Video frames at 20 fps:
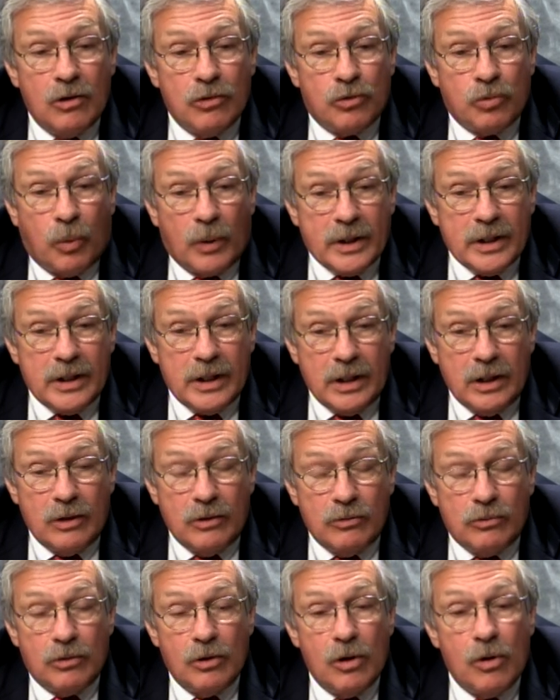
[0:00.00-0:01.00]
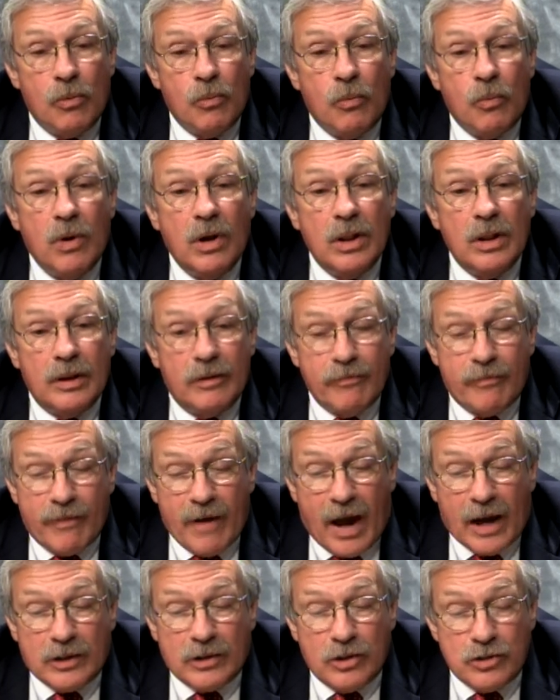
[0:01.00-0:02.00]
20 years will in
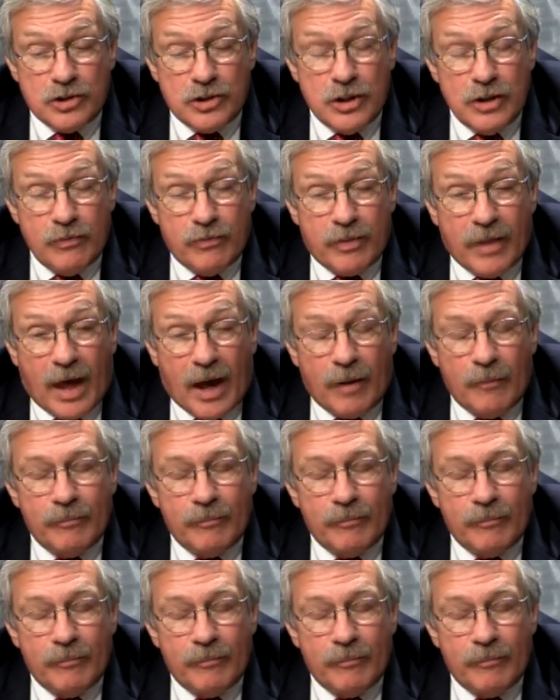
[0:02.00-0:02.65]
fact achieve that.